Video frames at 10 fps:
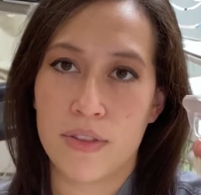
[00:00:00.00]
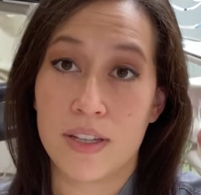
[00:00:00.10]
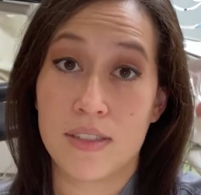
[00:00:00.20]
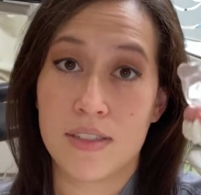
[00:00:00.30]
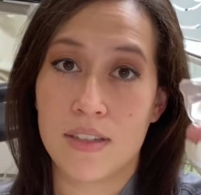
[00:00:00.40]

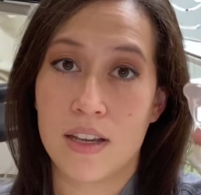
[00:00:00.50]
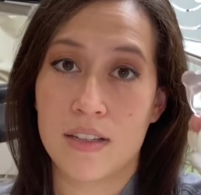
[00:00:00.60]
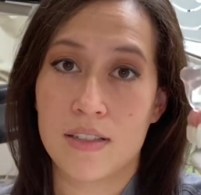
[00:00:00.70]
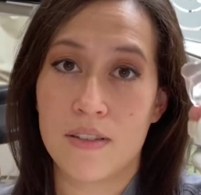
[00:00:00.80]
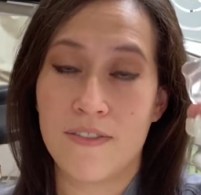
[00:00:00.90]
It
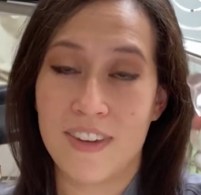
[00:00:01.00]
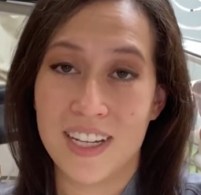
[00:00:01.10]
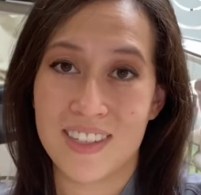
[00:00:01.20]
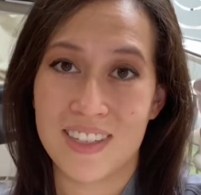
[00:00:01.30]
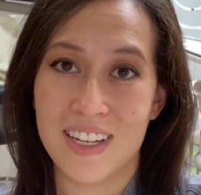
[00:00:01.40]
stays
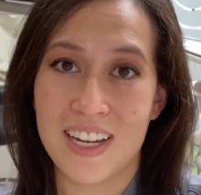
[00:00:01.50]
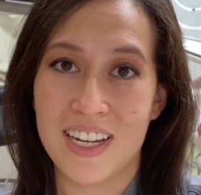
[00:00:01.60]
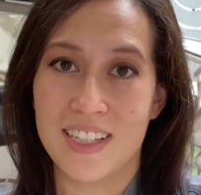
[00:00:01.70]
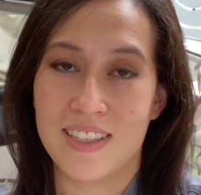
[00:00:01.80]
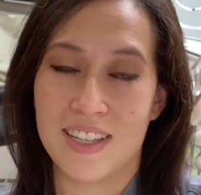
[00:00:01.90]
fixed.
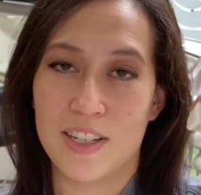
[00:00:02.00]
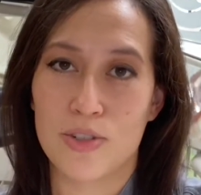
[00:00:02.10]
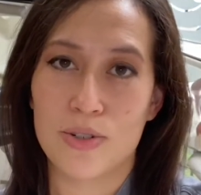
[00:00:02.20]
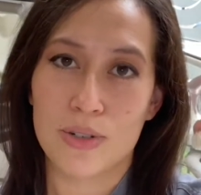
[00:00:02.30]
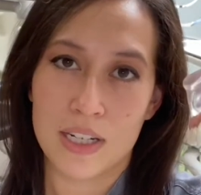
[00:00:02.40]
It stays
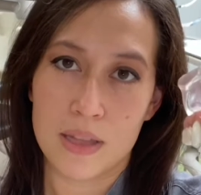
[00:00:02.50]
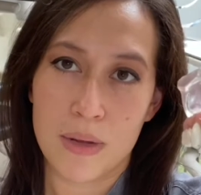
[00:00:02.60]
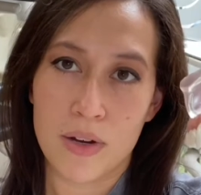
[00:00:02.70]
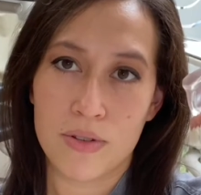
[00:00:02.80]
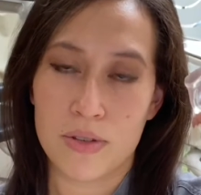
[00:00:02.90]
screwed into the
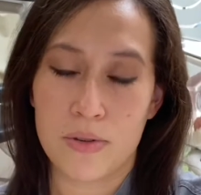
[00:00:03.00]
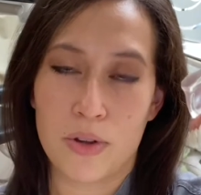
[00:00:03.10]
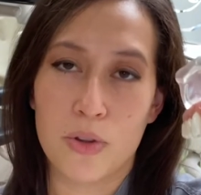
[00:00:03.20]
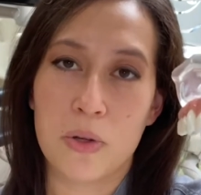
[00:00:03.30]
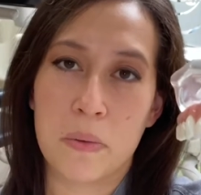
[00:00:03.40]
mouth. So the
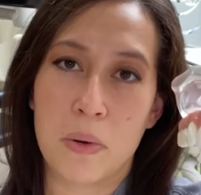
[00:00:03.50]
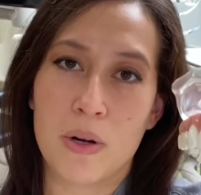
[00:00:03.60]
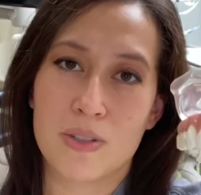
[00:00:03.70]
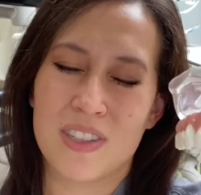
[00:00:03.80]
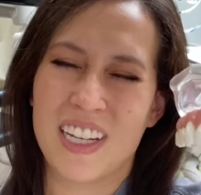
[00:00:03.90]
only
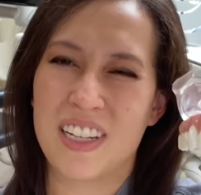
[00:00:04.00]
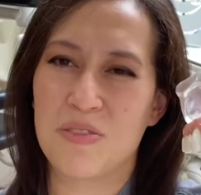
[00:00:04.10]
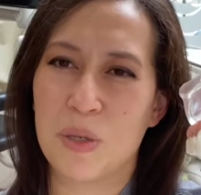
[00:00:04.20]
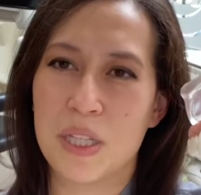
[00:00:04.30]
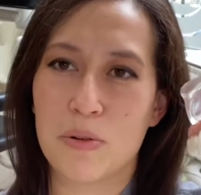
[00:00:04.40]
person that can
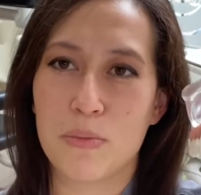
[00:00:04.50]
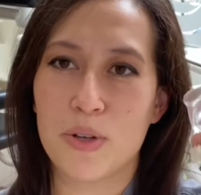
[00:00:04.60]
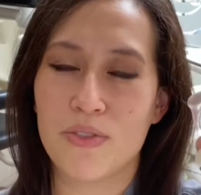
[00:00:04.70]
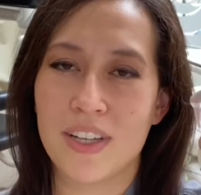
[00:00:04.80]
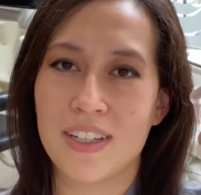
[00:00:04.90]
really
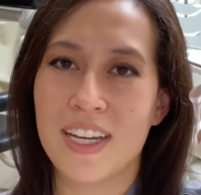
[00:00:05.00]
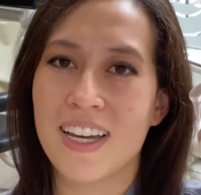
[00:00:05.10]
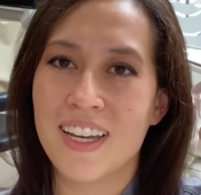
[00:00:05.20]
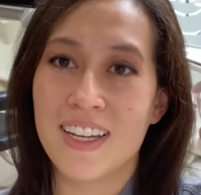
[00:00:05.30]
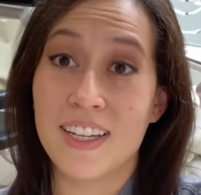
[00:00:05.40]
remove it
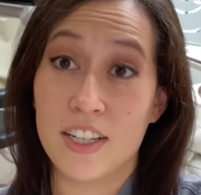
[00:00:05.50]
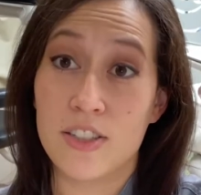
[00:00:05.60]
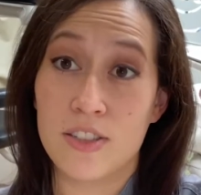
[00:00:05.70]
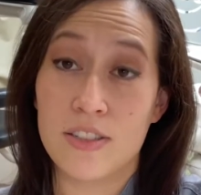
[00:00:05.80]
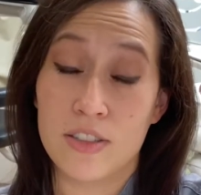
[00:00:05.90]

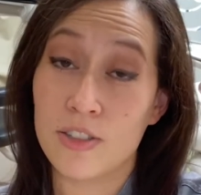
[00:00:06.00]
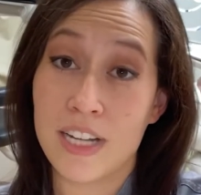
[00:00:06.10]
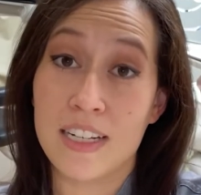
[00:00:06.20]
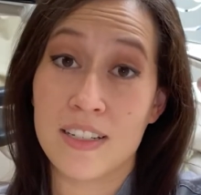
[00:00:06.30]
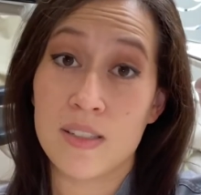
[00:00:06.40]
is your
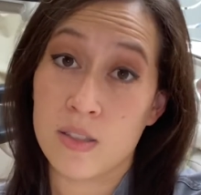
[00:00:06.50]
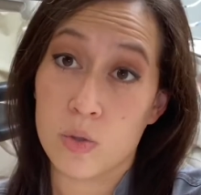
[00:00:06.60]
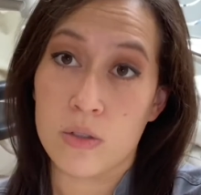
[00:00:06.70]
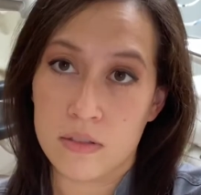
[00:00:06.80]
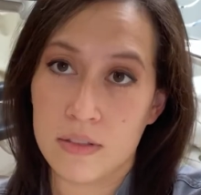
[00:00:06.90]
dentist
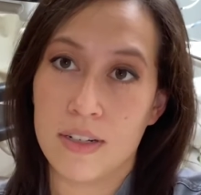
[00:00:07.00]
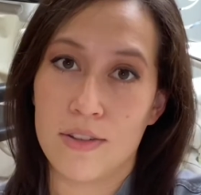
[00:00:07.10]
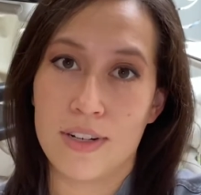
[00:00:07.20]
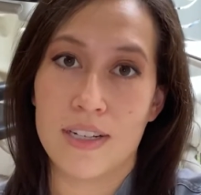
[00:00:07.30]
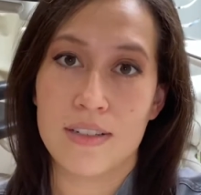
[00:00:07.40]
or
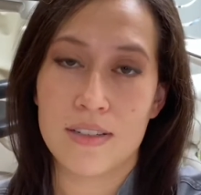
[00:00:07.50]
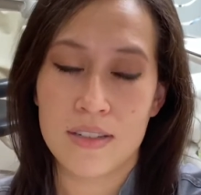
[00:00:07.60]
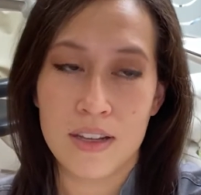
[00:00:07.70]
another dentist.